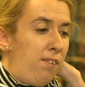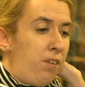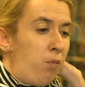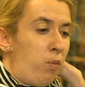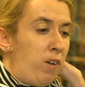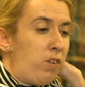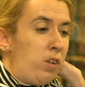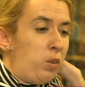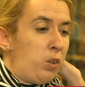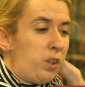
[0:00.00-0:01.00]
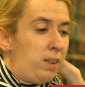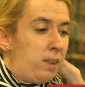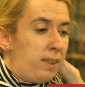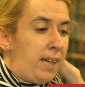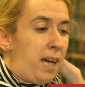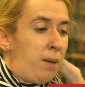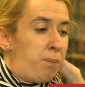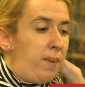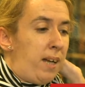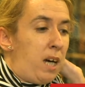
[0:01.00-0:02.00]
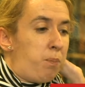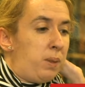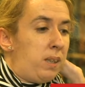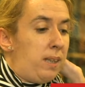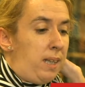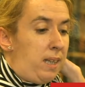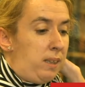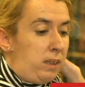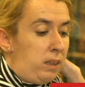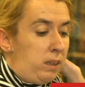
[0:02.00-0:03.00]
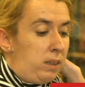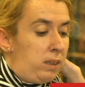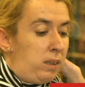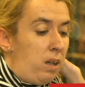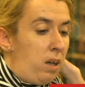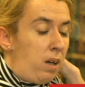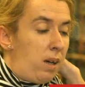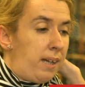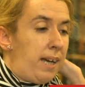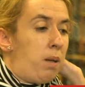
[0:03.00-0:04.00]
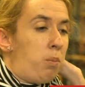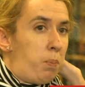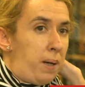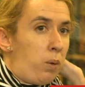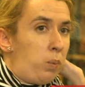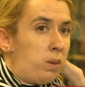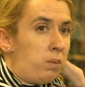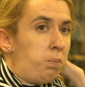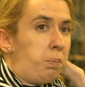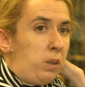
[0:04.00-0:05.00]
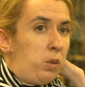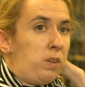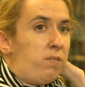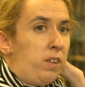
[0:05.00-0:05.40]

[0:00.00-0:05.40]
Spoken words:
The revolution that happened in the 80s came about because of